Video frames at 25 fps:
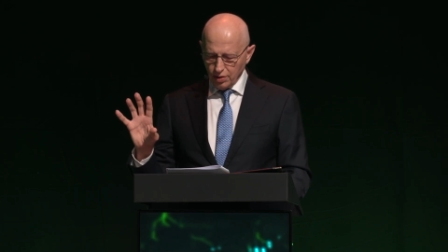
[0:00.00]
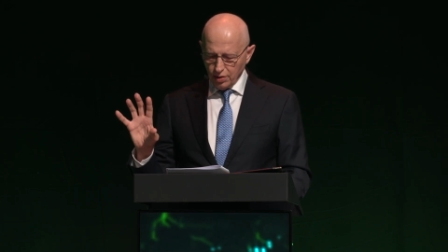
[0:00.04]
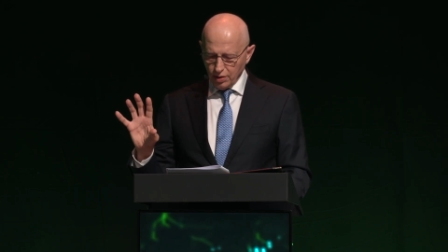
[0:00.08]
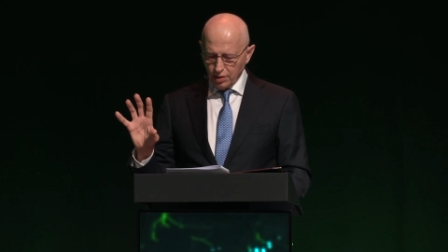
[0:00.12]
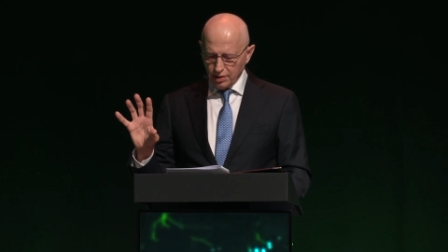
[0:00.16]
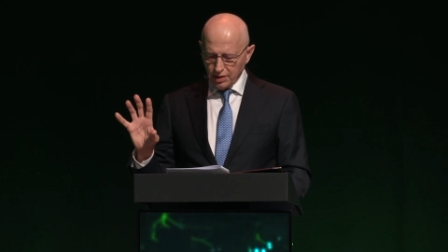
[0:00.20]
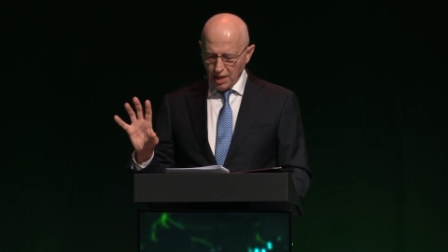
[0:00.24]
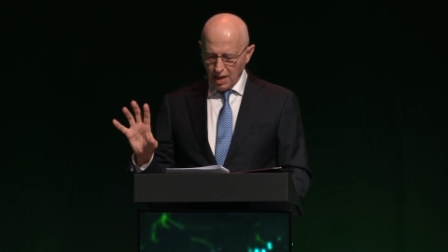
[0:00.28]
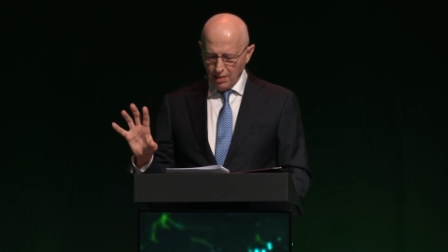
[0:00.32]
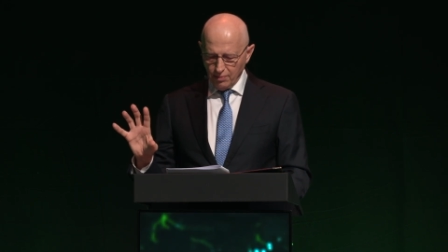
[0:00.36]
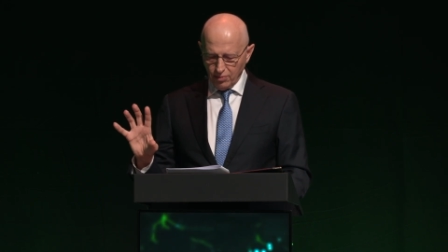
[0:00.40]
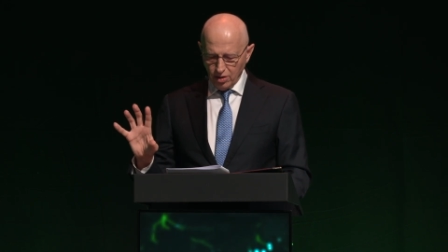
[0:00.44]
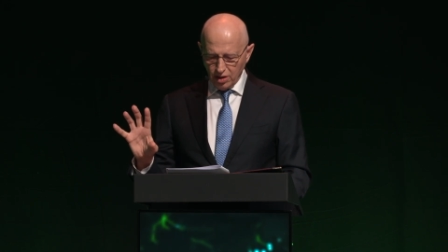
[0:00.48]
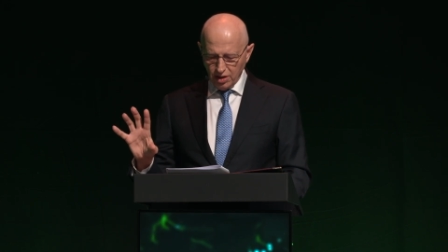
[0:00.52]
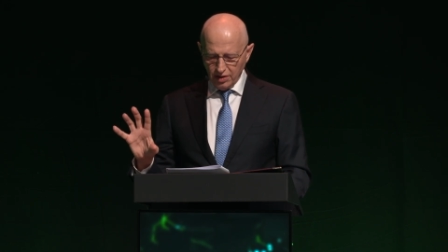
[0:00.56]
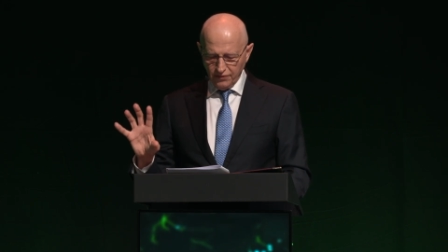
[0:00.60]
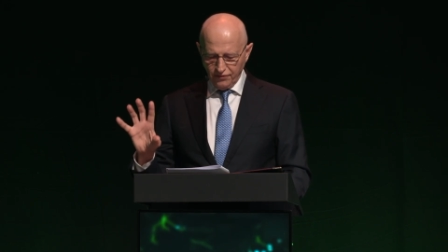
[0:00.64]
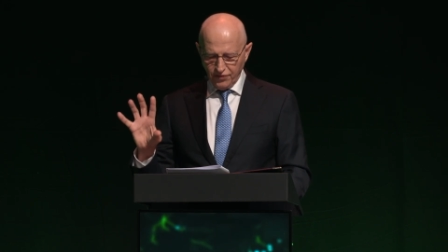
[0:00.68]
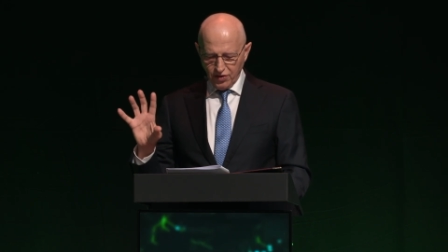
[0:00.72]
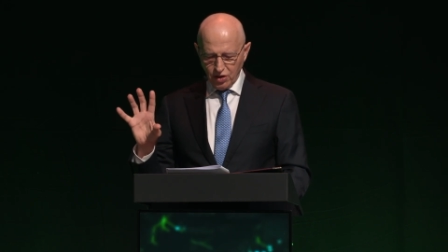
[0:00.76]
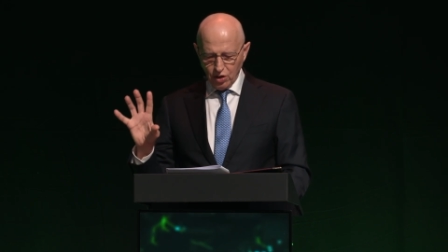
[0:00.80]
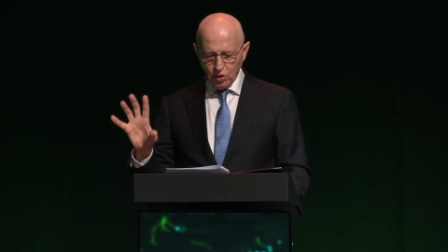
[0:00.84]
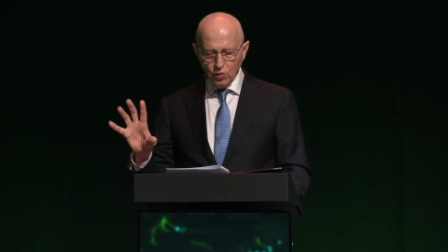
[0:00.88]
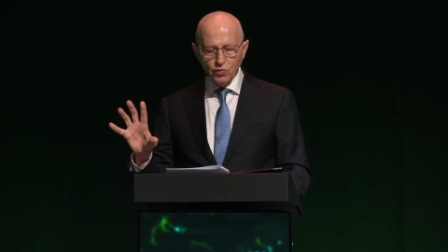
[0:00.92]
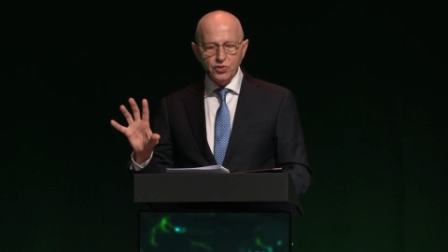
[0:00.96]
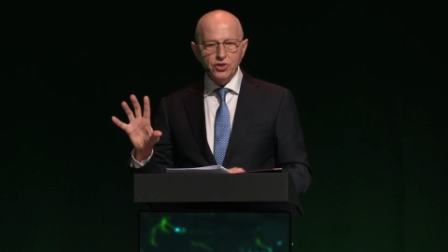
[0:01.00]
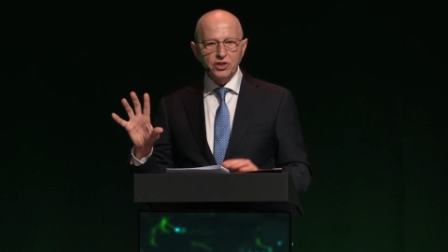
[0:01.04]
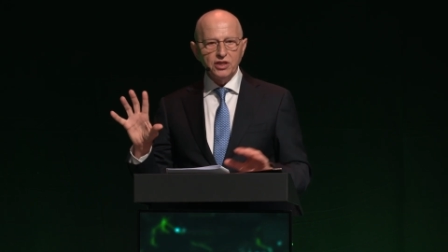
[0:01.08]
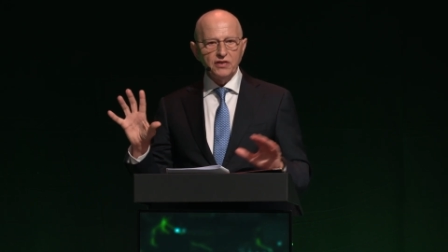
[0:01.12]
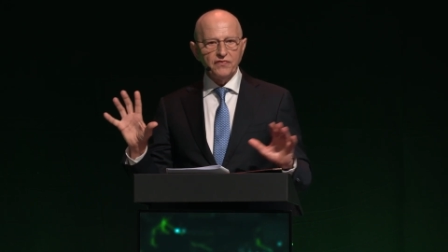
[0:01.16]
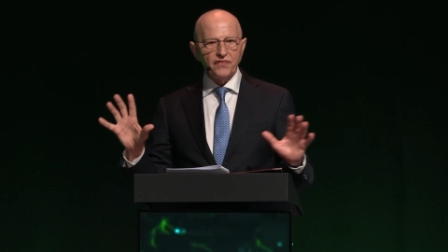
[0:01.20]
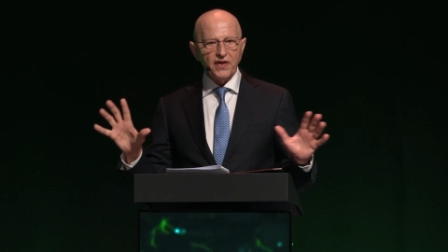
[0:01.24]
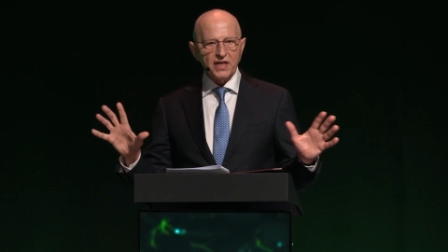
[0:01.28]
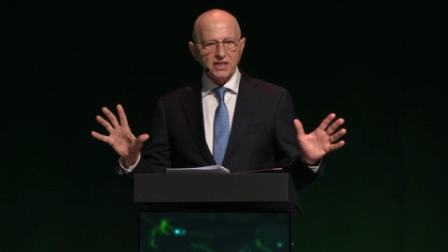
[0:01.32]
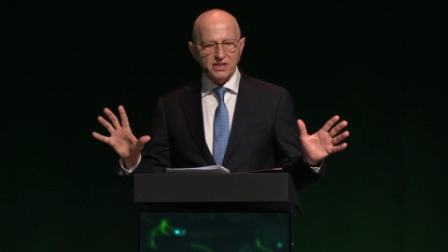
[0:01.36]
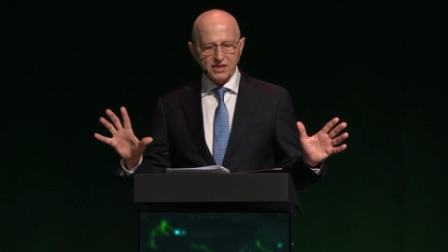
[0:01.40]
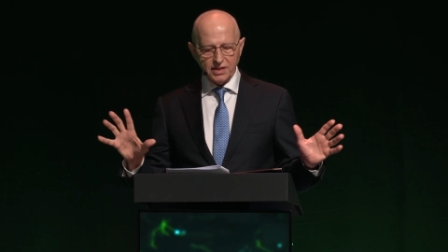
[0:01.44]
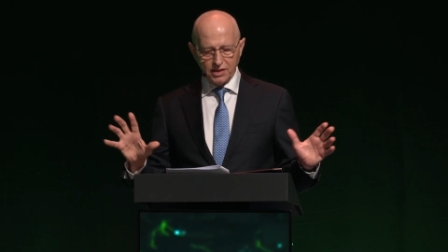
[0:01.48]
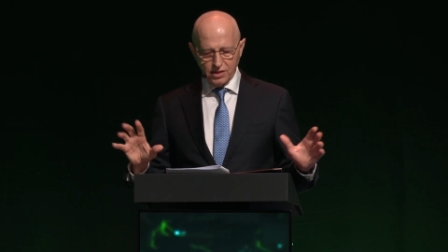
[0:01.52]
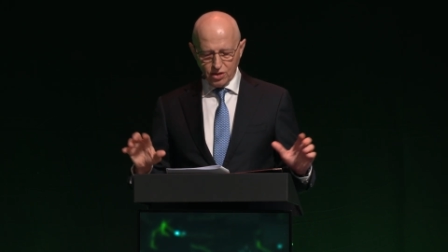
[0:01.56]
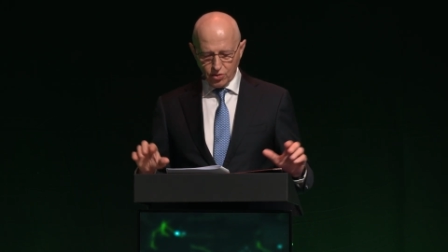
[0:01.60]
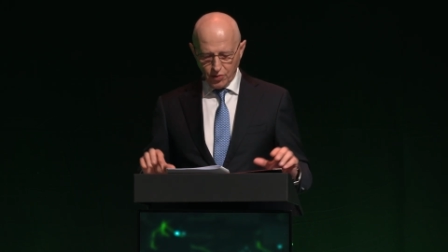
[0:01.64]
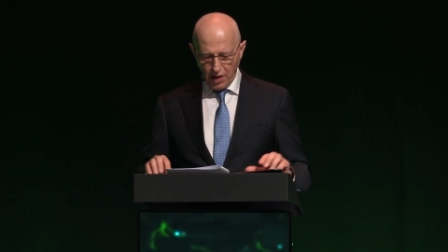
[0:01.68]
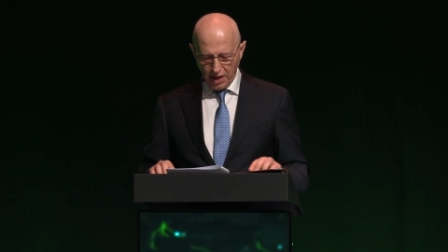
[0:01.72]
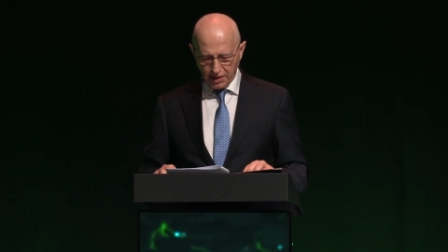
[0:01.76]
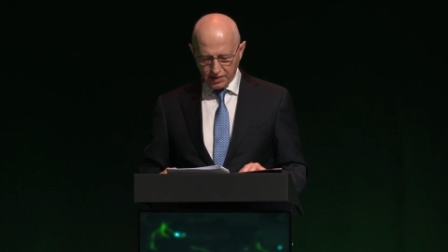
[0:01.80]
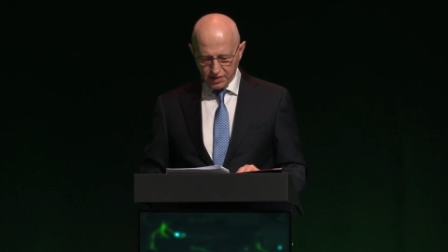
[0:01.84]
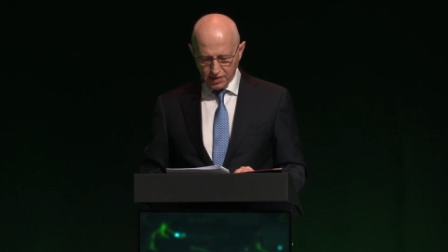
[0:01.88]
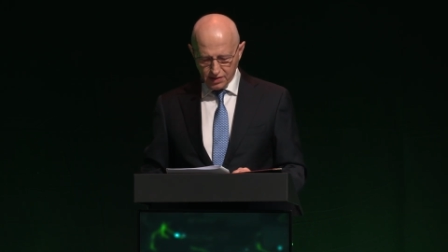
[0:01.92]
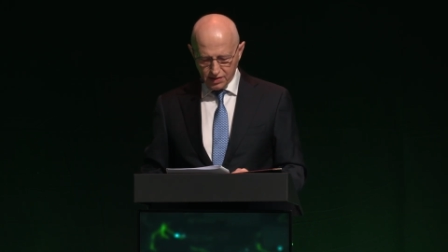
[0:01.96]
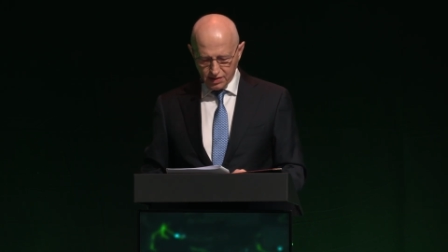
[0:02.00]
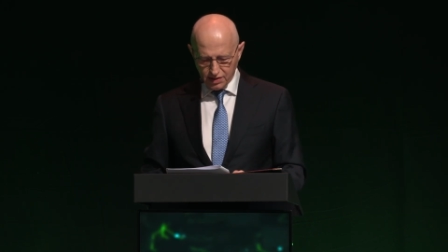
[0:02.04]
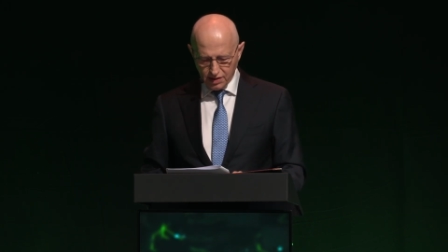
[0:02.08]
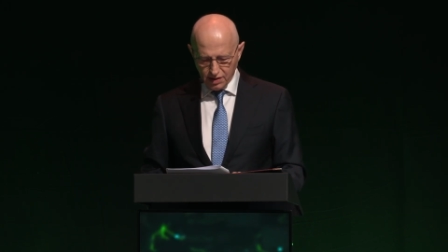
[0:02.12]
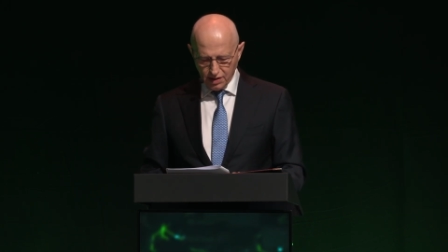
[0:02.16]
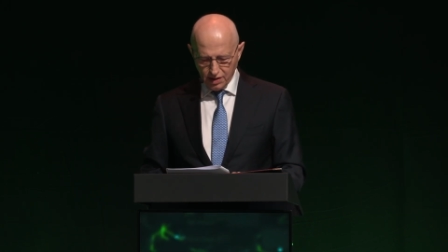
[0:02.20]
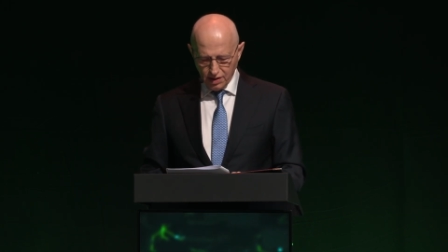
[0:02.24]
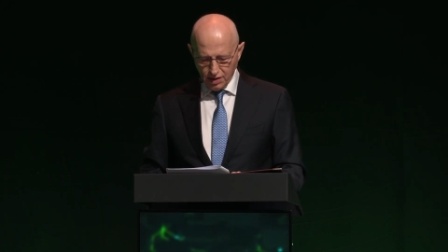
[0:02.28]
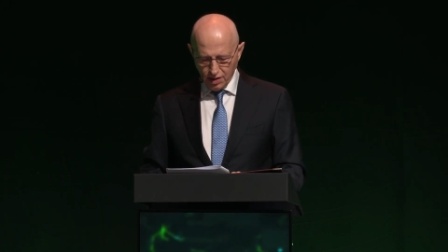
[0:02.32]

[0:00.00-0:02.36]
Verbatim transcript: number of huge defense contractors